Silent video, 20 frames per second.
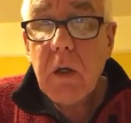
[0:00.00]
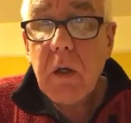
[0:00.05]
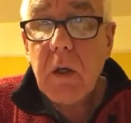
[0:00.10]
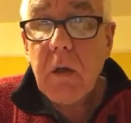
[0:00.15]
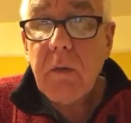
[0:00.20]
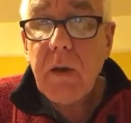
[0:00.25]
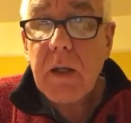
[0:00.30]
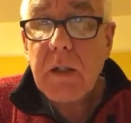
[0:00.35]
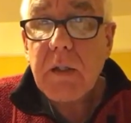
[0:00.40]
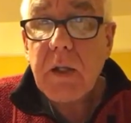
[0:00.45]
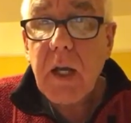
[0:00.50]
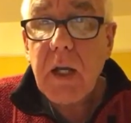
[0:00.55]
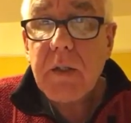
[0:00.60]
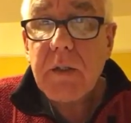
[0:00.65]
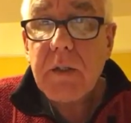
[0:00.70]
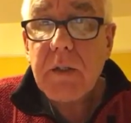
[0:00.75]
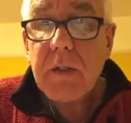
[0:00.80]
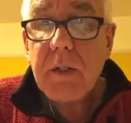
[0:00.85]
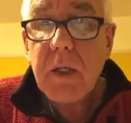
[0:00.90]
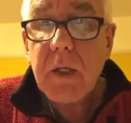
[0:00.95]

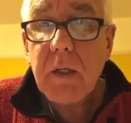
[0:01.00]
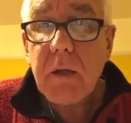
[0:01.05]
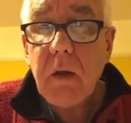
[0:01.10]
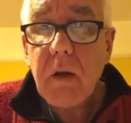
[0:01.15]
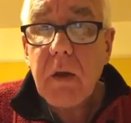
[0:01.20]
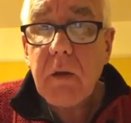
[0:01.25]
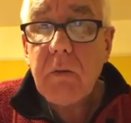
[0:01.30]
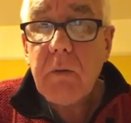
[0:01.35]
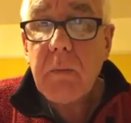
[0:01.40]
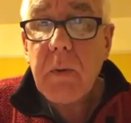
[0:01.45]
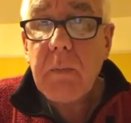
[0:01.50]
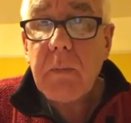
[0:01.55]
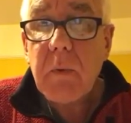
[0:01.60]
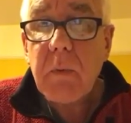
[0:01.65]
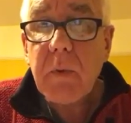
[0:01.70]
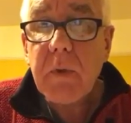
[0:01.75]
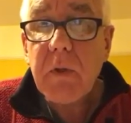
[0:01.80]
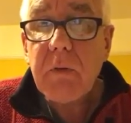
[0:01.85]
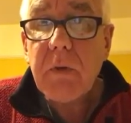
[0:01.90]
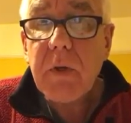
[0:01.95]
Congratulations, Ian. I can remember
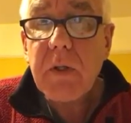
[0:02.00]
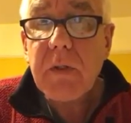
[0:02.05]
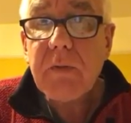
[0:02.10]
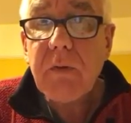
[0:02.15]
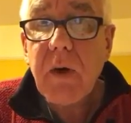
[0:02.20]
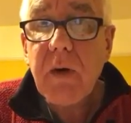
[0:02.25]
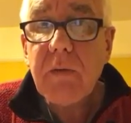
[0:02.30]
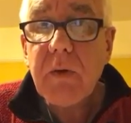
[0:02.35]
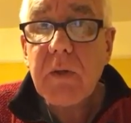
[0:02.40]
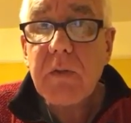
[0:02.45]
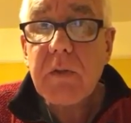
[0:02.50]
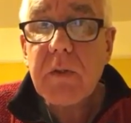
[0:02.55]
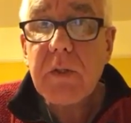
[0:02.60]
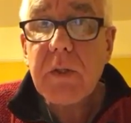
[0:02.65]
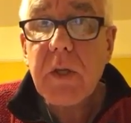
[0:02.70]
when you reached 500